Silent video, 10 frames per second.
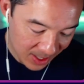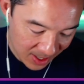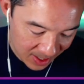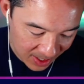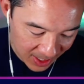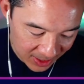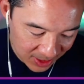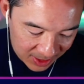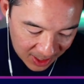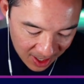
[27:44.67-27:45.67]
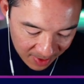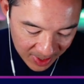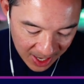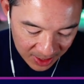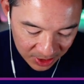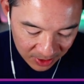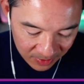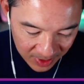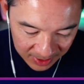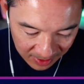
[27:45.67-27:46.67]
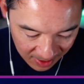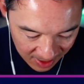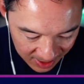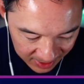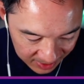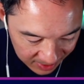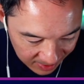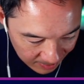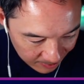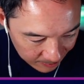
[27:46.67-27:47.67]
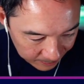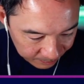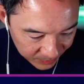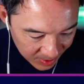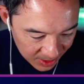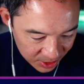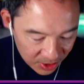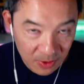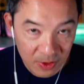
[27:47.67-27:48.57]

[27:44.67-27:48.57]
And he's just coming at you with his claws. Issue